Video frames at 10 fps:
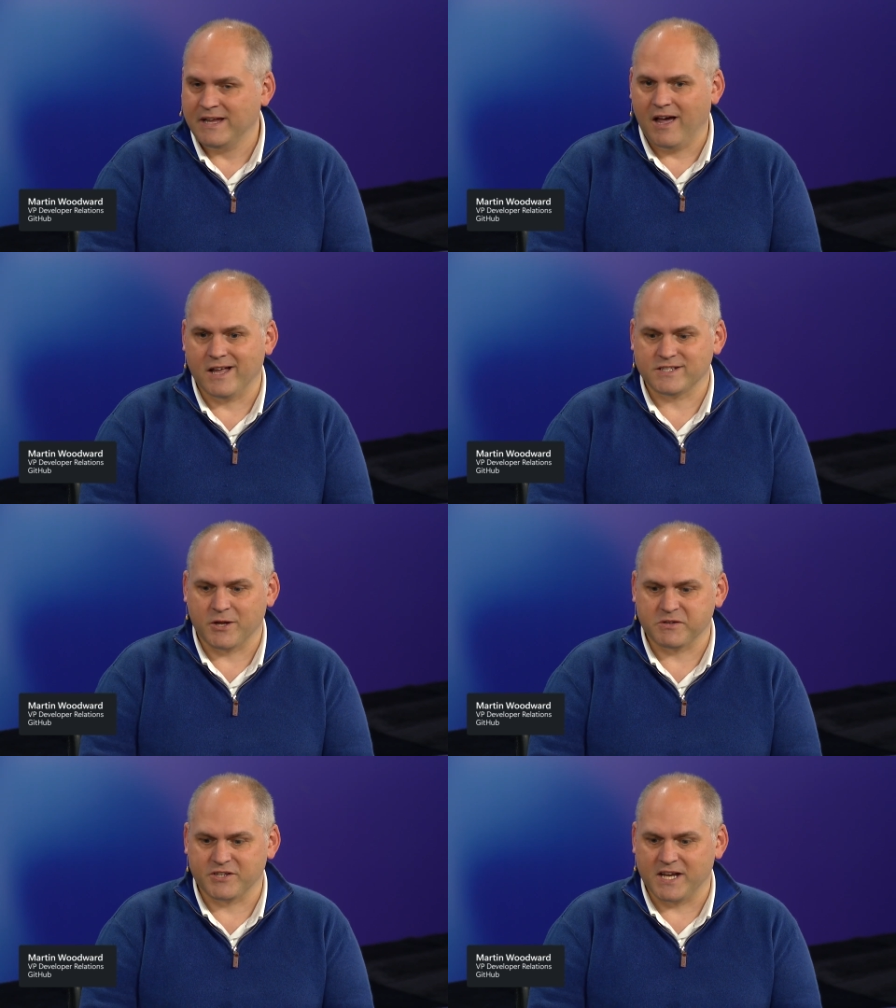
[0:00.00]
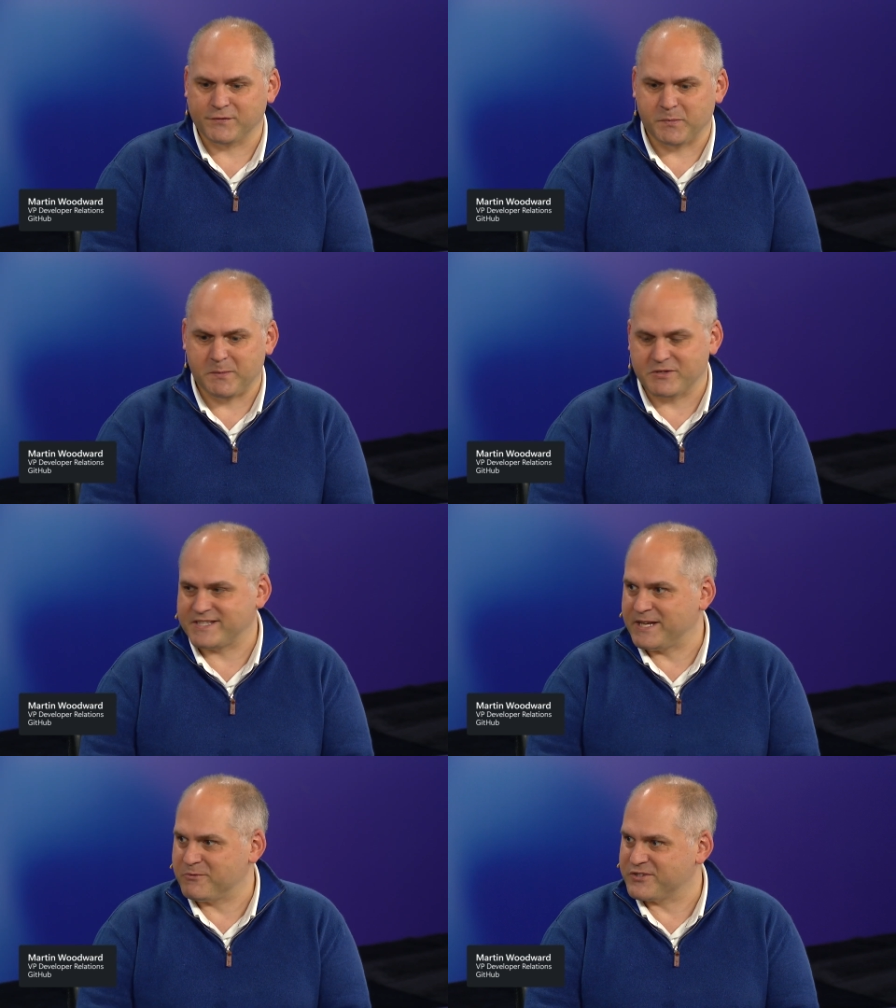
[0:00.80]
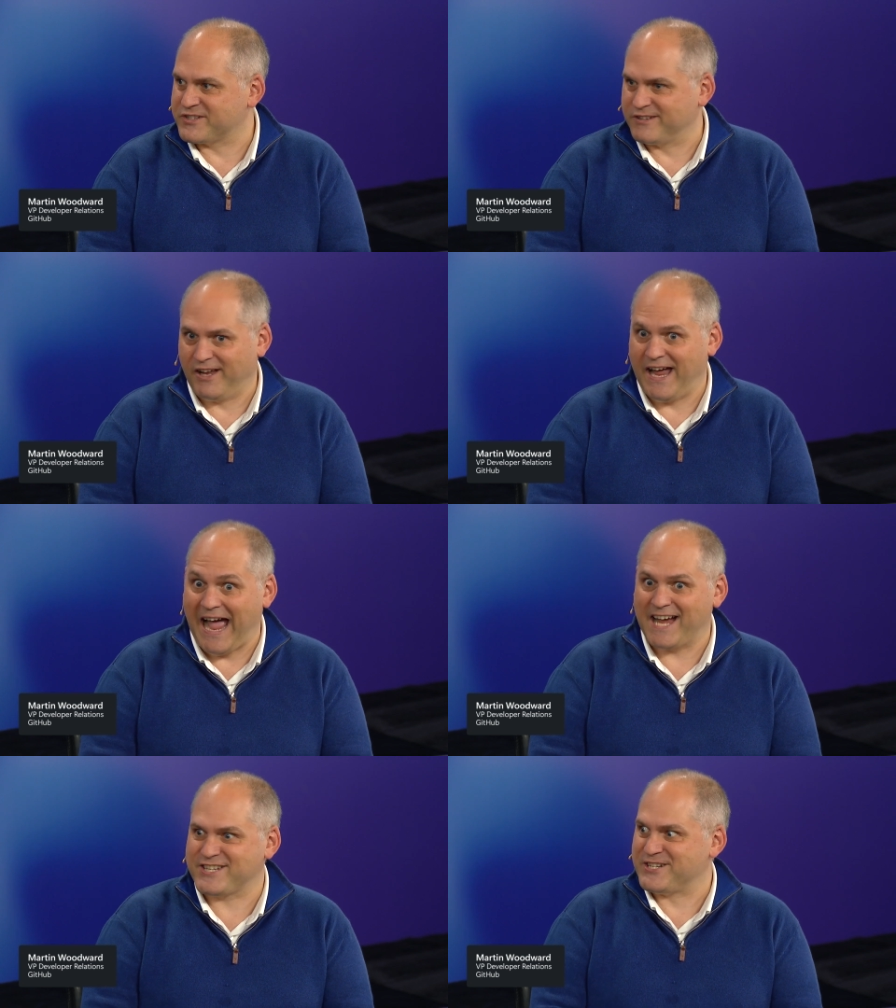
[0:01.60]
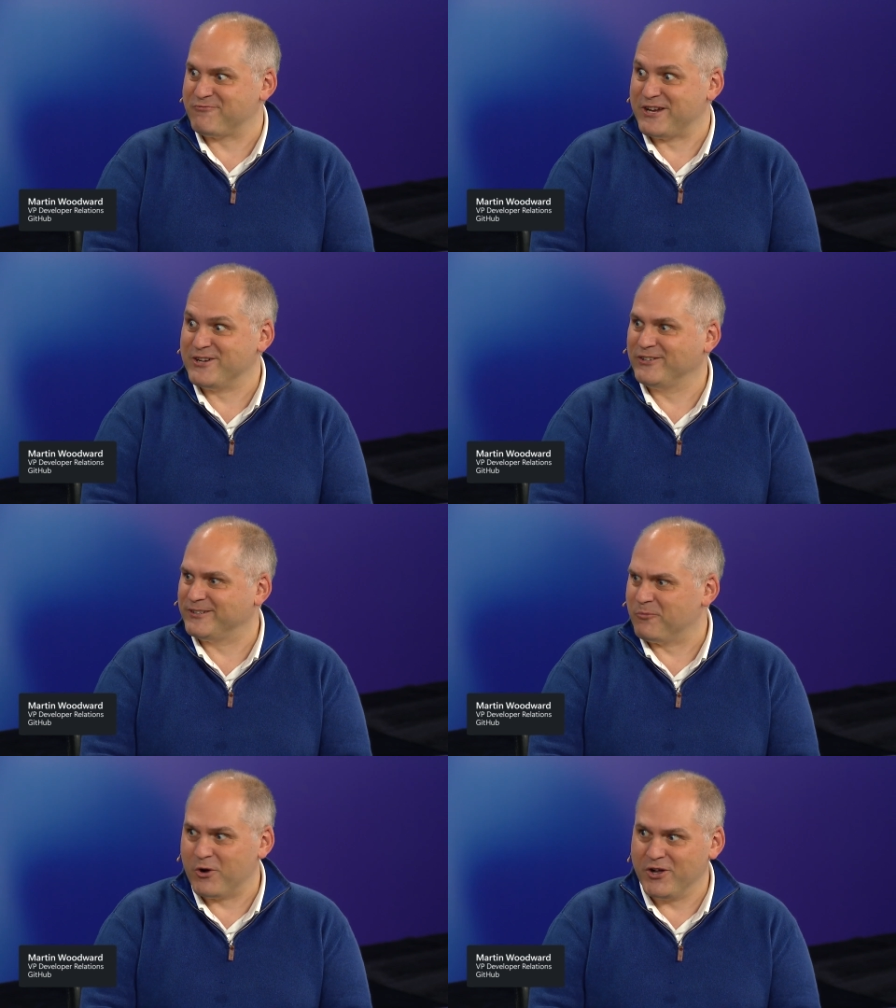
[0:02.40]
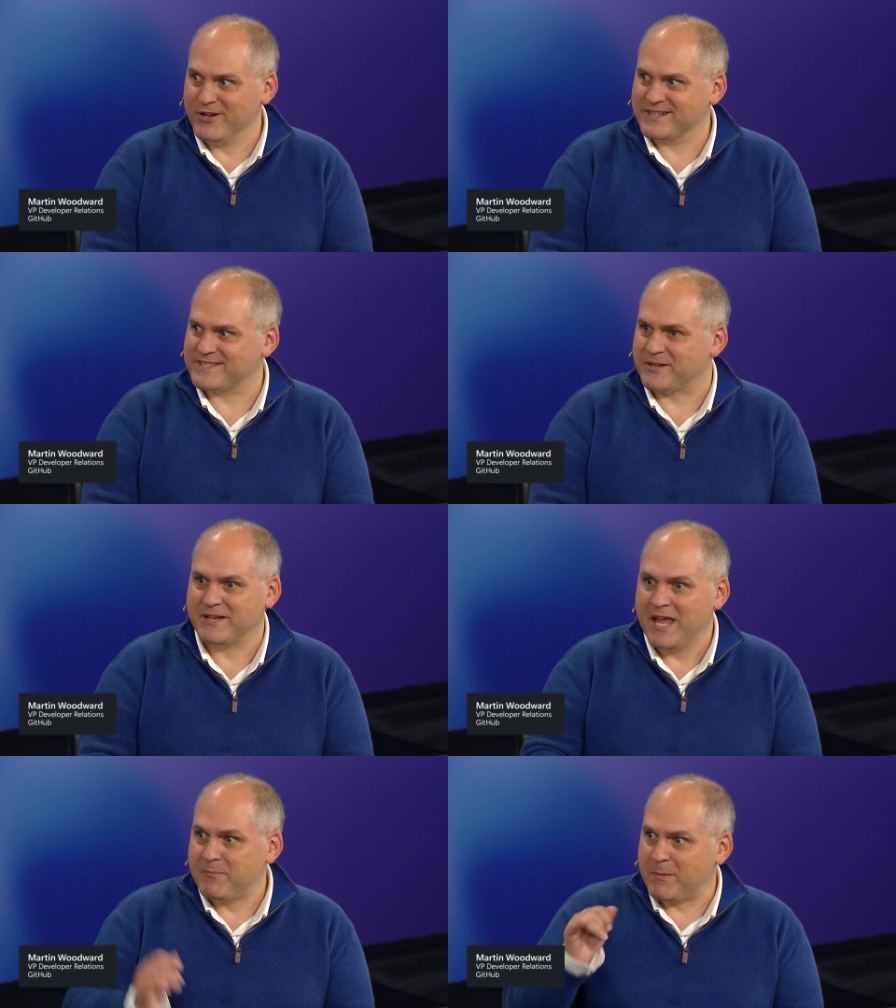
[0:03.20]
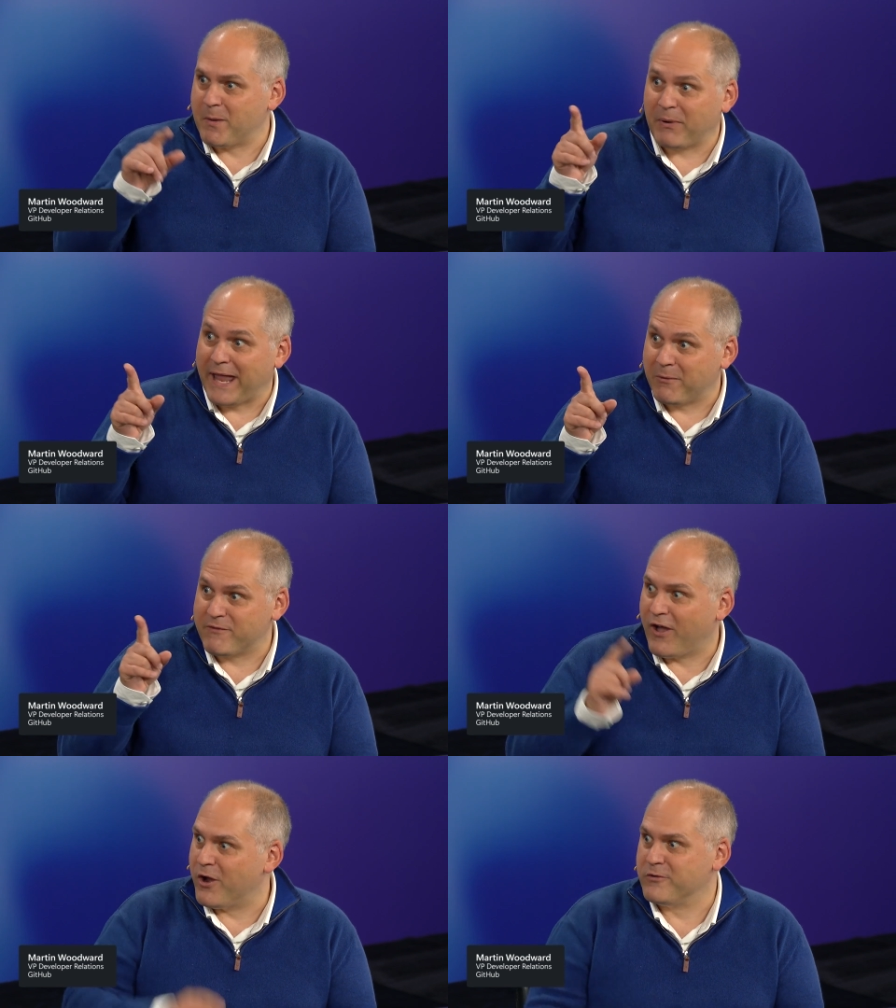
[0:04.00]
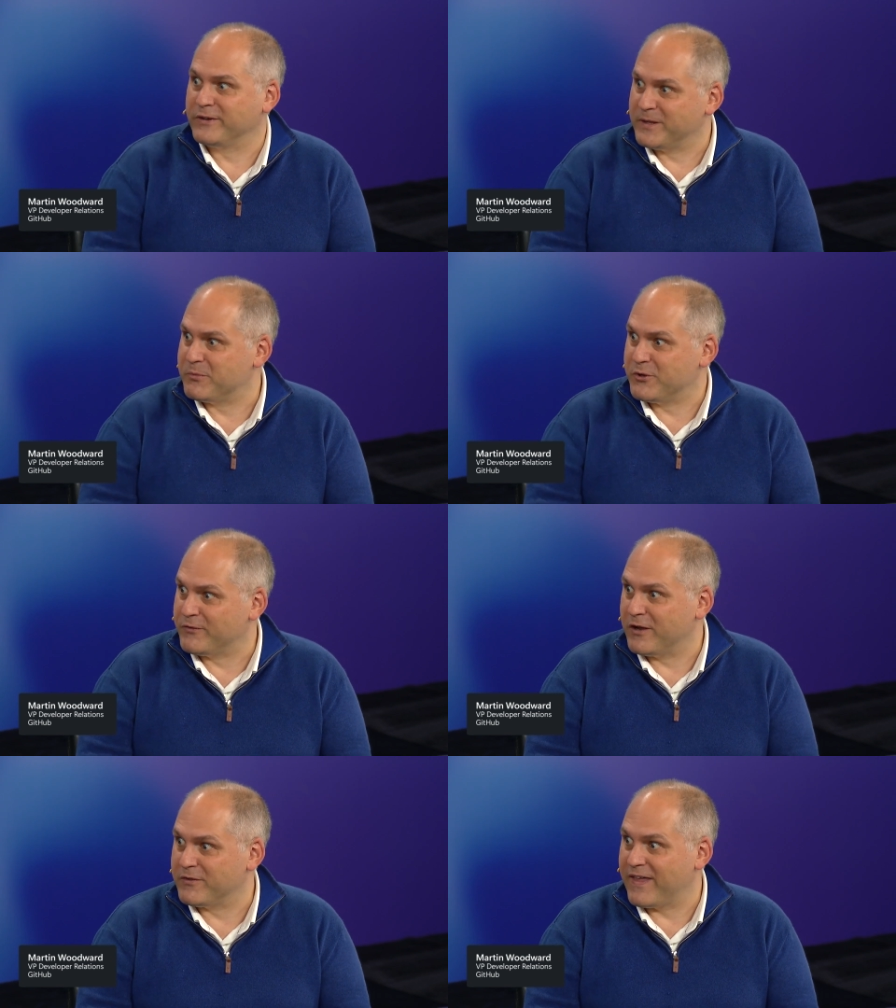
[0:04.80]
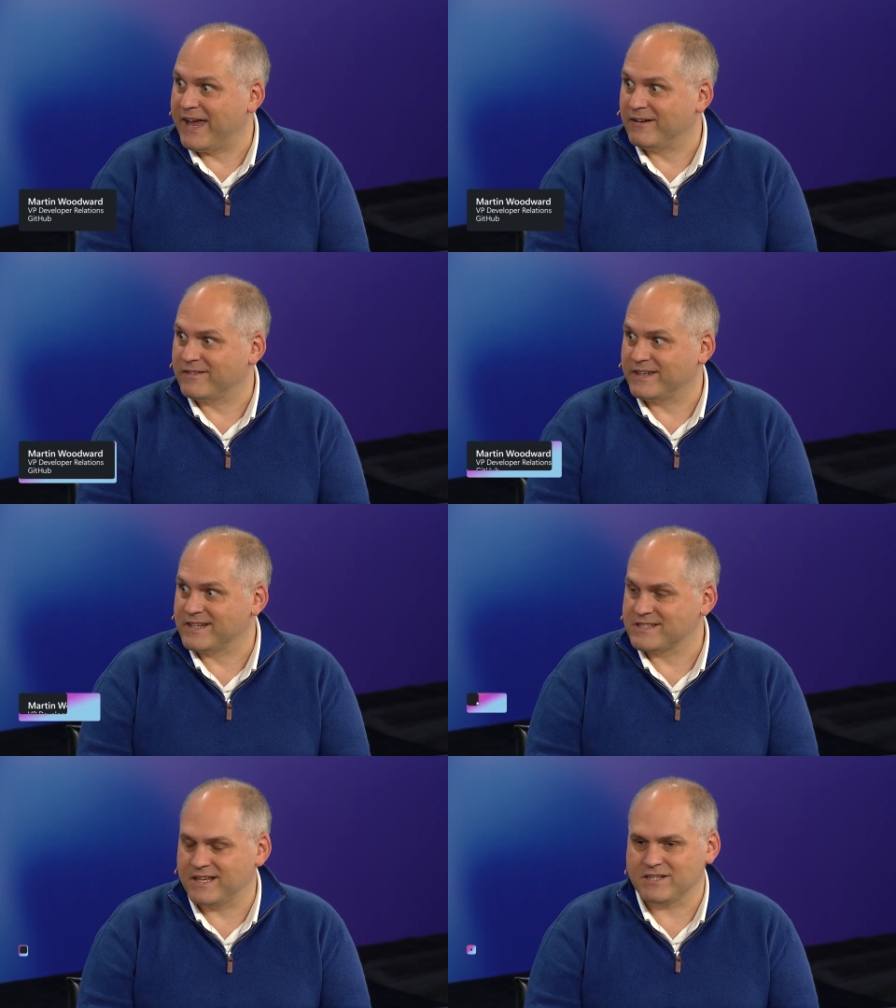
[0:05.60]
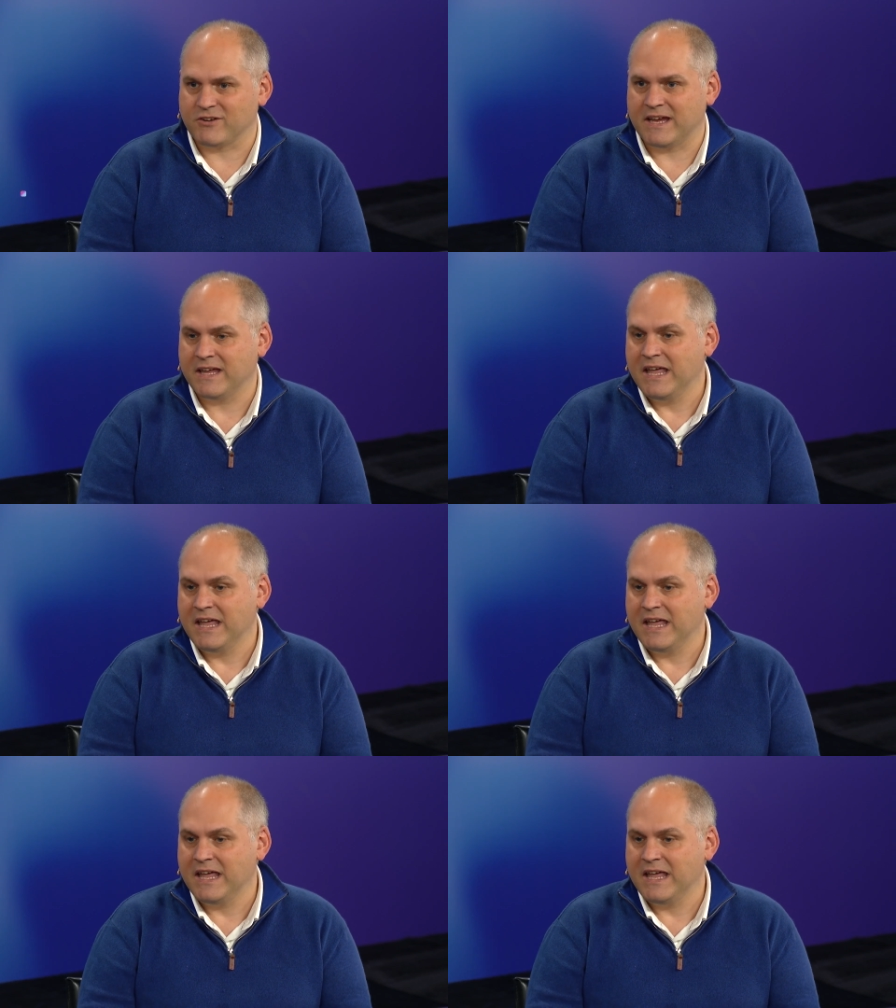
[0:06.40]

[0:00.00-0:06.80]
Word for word: And so it's nice for people to see it was like actually real and right, works. And right. people are playing with it over in the booth over there and things. That's great.